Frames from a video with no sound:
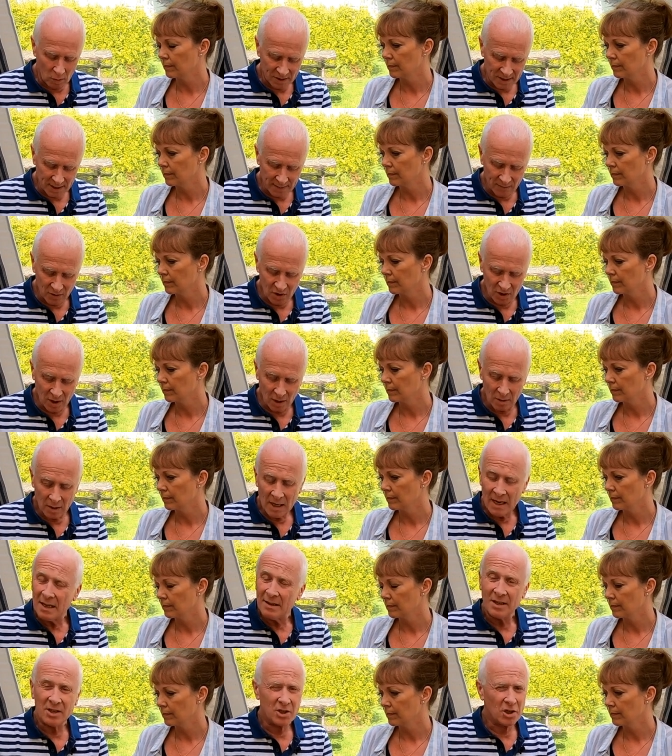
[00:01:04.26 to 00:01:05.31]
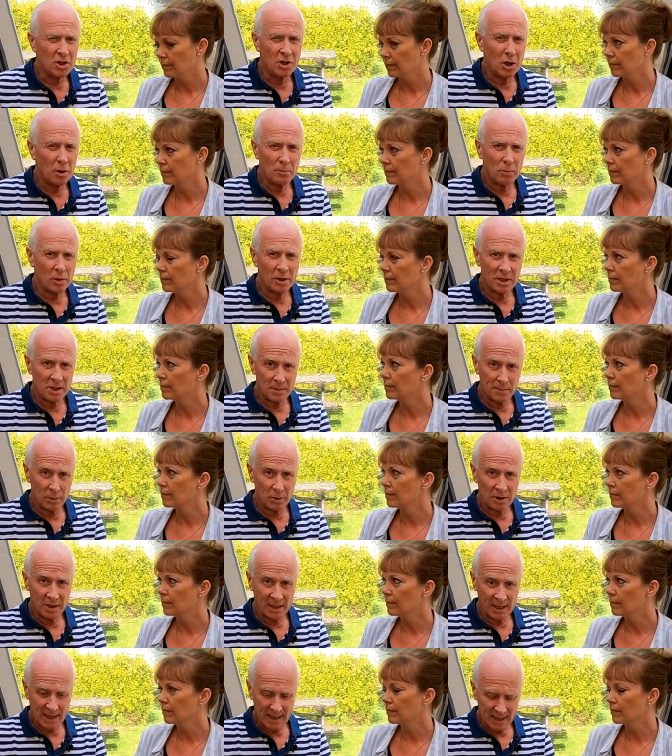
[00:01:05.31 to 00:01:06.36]
Speaker 1: or whatever. So there's just no point us
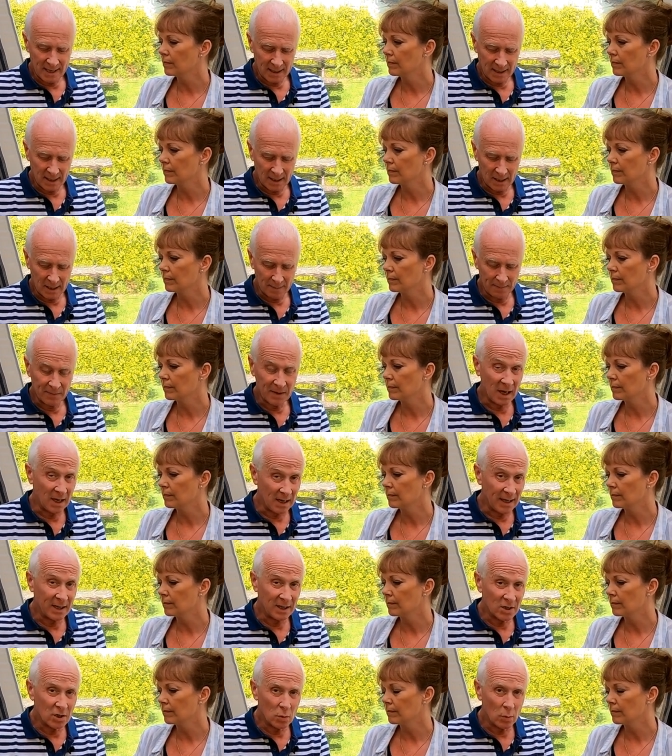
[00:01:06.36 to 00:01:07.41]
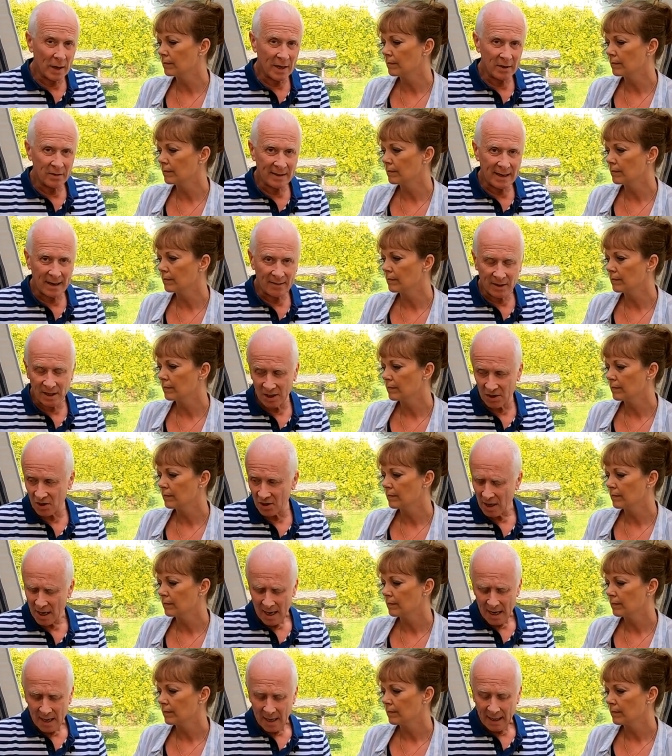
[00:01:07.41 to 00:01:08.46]
putting a, um, a link to where you can get
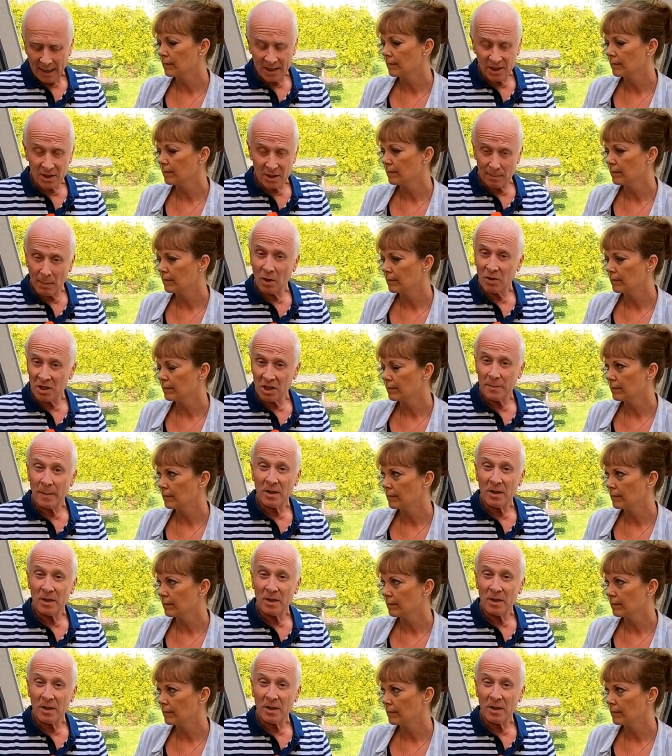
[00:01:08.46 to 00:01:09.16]
this. It's the most